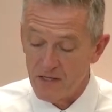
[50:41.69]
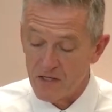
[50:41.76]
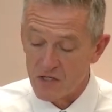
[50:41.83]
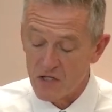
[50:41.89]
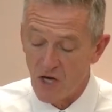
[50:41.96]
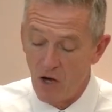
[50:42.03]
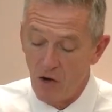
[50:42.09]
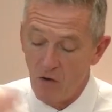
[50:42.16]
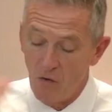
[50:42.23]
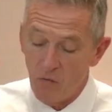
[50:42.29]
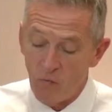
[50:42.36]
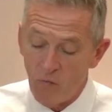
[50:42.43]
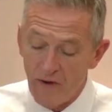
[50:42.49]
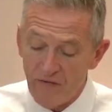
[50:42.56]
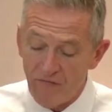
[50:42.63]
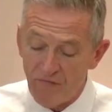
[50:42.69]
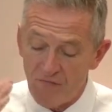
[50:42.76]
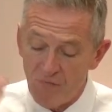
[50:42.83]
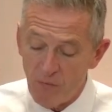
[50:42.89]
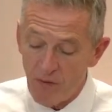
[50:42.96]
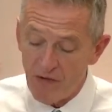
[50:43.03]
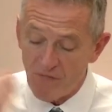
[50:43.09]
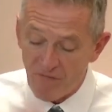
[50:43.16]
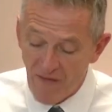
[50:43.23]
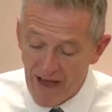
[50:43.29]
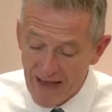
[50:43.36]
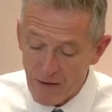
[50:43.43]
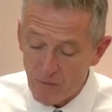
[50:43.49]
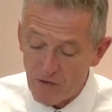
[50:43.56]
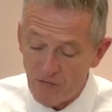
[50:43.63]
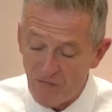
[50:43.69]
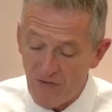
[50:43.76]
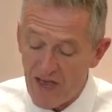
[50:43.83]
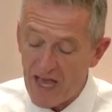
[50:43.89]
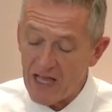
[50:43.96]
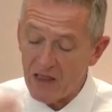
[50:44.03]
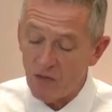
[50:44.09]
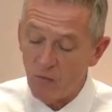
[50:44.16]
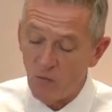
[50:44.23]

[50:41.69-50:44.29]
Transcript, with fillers: So we, we fight with faith,